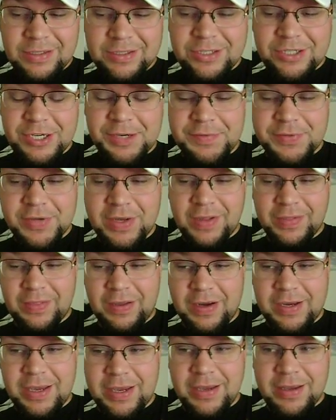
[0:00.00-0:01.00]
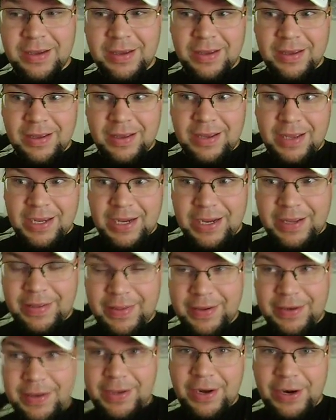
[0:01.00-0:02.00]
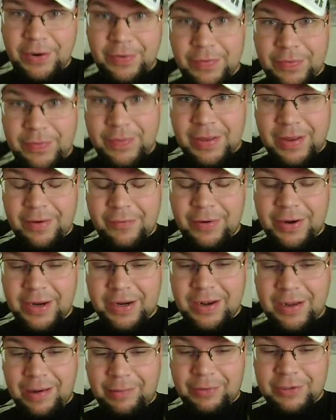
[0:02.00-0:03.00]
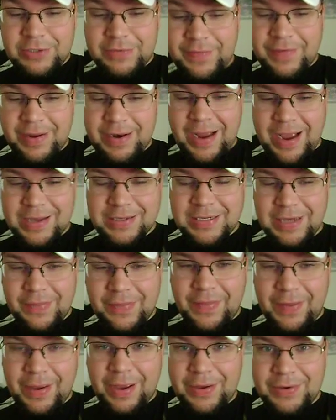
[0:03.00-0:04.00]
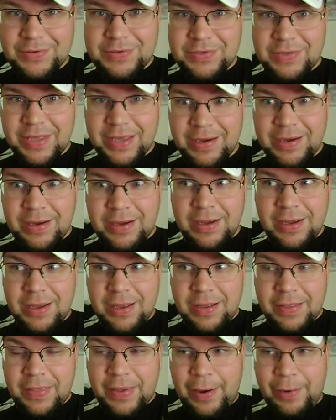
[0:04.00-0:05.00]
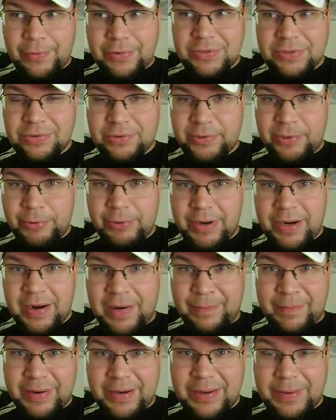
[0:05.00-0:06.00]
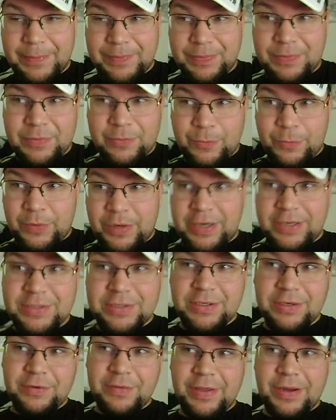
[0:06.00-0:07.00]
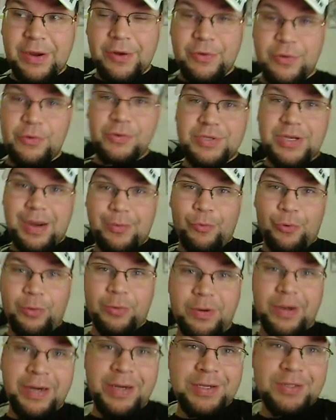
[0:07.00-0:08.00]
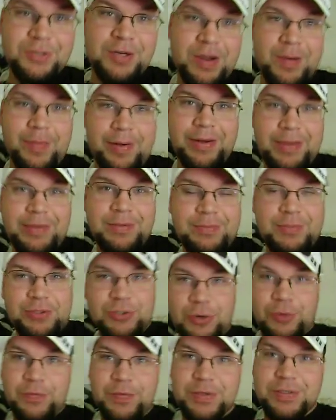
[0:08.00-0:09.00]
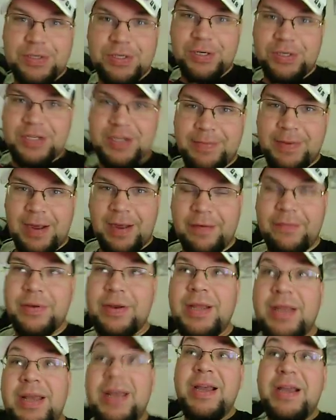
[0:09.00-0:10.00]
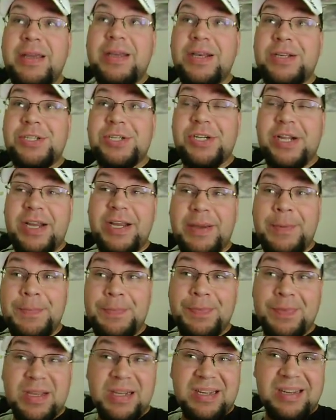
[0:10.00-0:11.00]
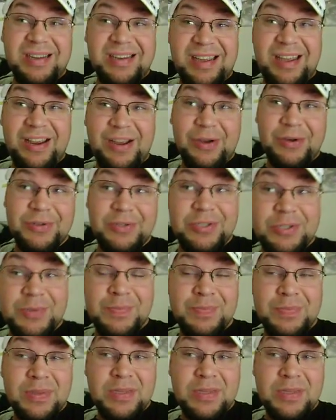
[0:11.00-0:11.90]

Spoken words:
Chiefs got lucky, and when a Cowboys fan has nothing else, they always throw in how many rings, or they go, who's got more rings, or how many trophies does your team have? And yesterday he goes,